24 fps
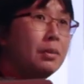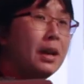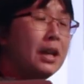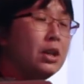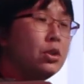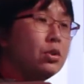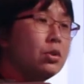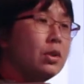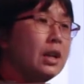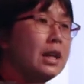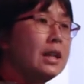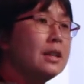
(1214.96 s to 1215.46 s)

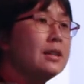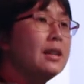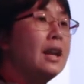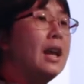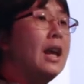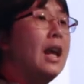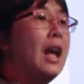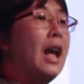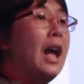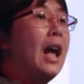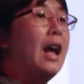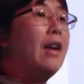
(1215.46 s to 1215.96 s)
matrix.
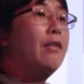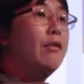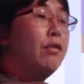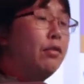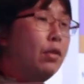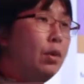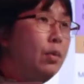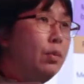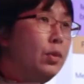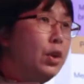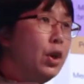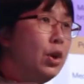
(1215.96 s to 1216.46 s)
And
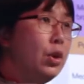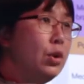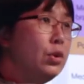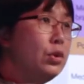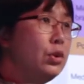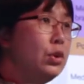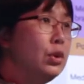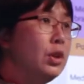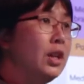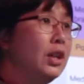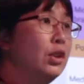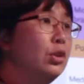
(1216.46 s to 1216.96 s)
from those,
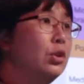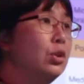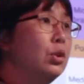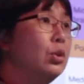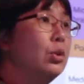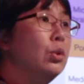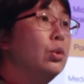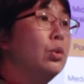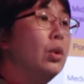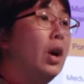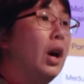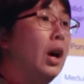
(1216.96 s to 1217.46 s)
you can
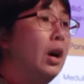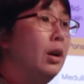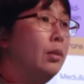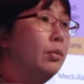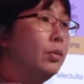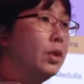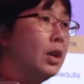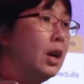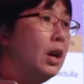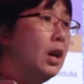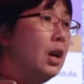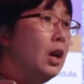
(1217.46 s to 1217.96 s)
do
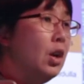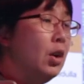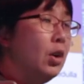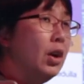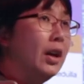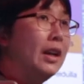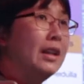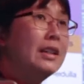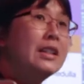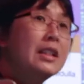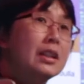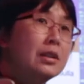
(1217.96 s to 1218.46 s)

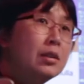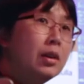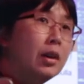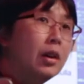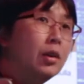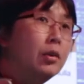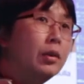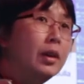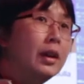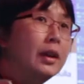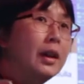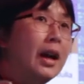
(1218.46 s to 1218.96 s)

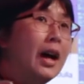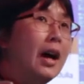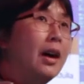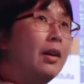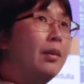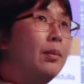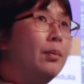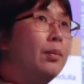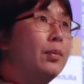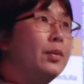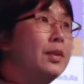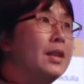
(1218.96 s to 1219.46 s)

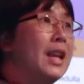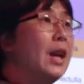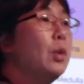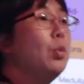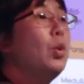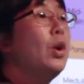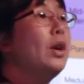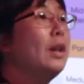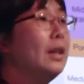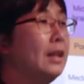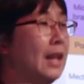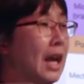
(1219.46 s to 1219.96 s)

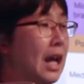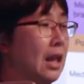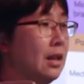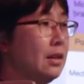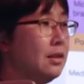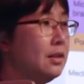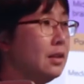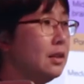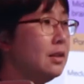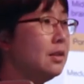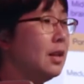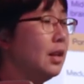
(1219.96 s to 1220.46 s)
network
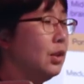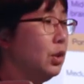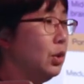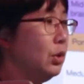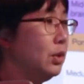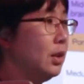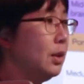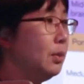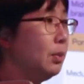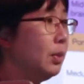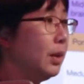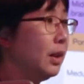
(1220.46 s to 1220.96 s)
analysis that you
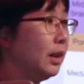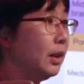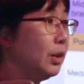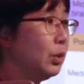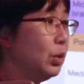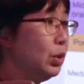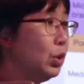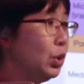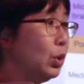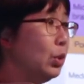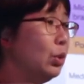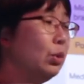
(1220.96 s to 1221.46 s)
typically
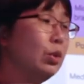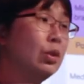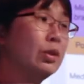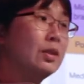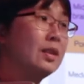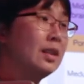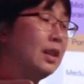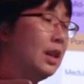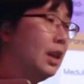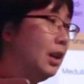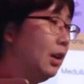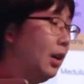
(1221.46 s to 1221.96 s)
would do to
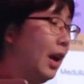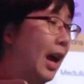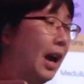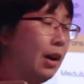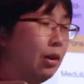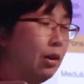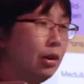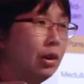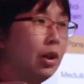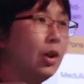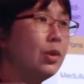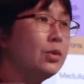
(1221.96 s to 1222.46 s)
see how
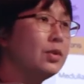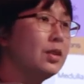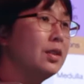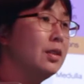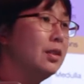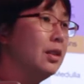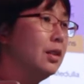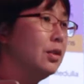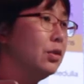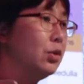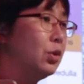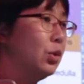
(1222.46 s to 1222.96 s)
close this
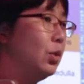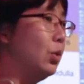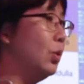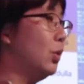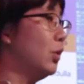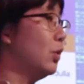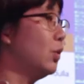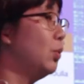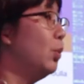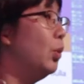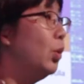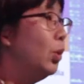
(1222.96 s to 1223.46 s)
is to a
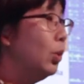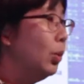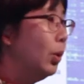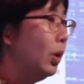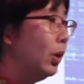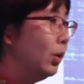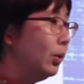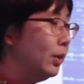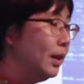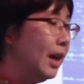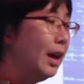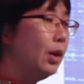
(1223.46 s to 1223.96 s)
small
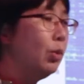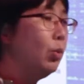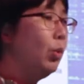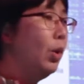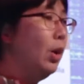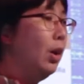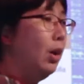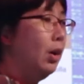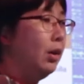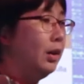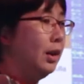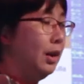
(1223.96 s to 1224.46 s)
world
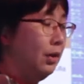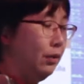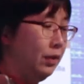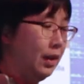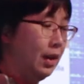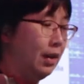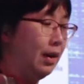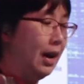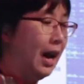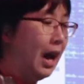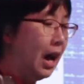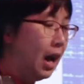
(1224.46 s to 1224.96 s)
network, if there
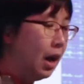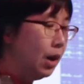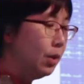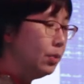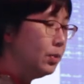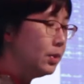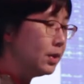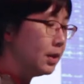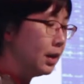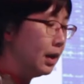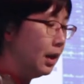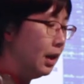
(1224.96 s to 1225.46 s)
are
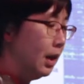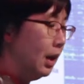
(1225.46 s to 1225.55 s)
hubs,